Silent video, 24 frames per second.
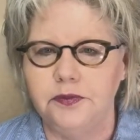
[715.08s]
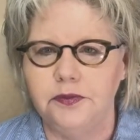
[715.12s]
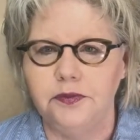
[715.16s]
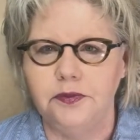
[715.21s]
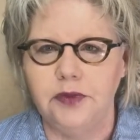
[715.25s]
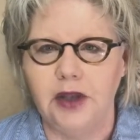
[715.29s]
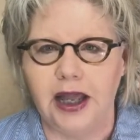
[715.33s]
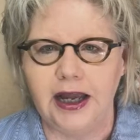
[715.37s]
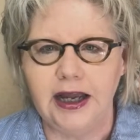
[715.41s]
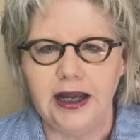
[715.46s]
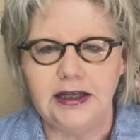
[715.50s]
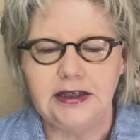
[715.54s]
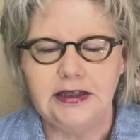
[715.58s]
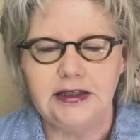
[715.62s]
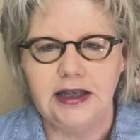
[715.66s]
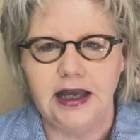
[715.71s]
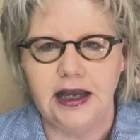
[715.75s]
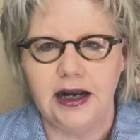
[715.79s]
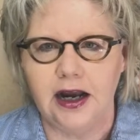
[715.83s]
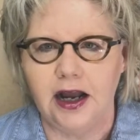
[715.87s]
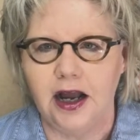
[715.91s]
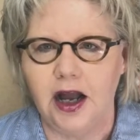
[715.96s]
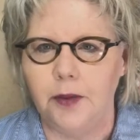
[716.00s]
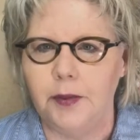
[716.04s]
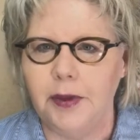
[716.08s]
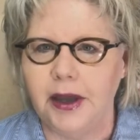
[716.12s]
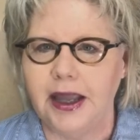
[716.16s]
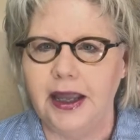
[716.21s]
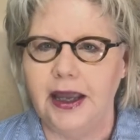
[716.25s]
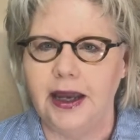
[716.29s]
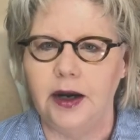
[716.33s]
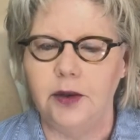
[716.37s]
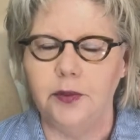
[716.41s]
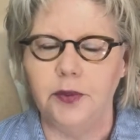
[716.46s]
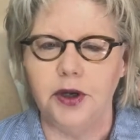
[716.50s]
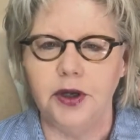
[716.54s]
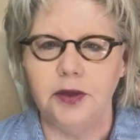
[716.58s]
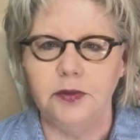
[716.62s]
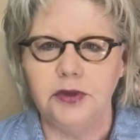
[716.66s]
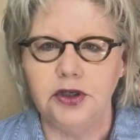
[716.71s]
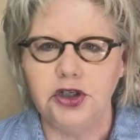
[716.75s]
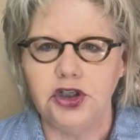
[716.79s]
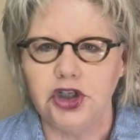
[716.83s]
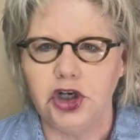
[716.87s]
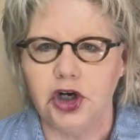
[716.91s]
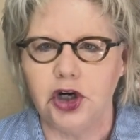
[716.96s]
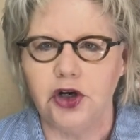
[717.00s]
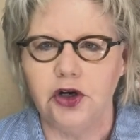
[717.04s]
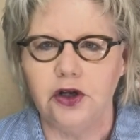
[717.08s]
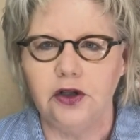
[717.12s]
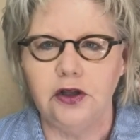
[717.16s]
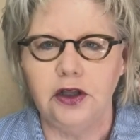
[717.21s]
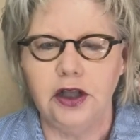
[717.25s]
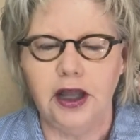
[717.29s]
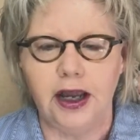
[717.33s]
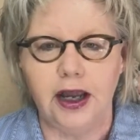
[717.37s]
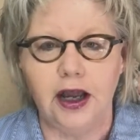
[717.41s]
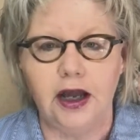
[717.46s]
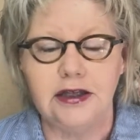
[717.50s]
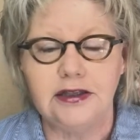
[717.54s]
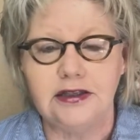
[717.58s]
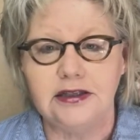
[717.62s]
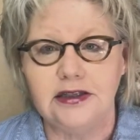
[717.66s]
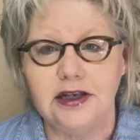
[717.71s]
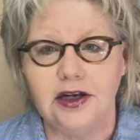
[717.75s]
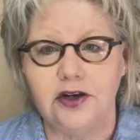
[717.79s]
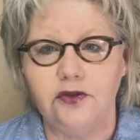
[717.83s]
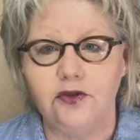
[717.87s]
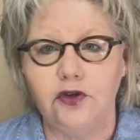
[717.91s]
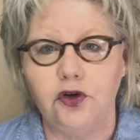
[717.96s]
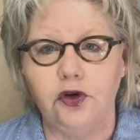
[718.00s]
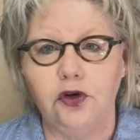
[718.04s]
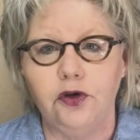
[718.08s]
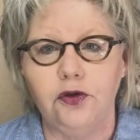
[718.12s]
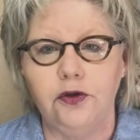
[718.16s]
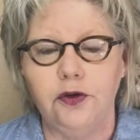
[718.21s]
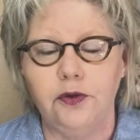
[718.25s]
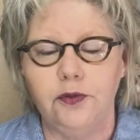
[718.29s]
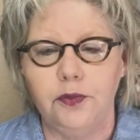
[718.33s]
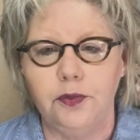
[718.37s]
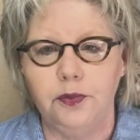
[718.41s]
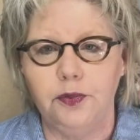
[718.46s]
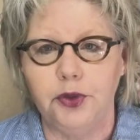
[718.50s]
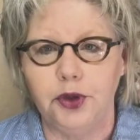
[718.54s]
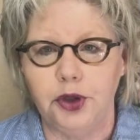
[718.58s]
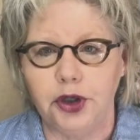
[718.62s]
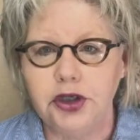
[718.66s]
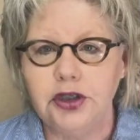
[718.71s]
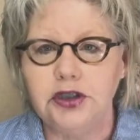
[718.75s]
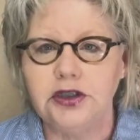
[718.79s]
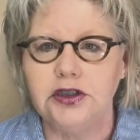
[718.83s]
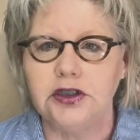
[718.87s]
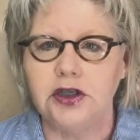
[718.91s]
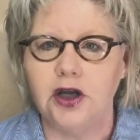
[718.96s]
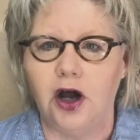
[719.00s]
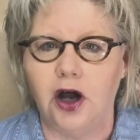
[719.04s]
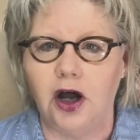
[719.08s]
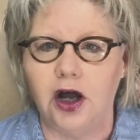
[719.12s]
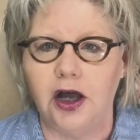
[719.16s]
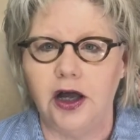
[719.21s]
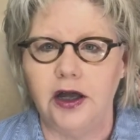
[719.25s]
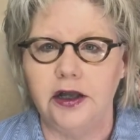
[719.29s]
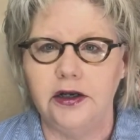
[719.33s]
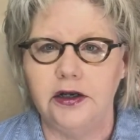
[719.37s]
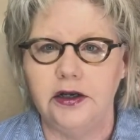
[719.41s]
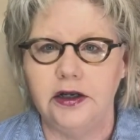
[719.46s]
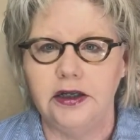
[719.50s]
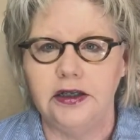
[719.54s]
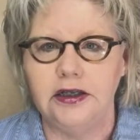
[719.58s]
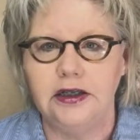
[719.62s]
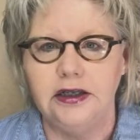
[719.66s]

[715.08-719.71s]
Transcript: Like I said, I got my camera and my journal. I got several books on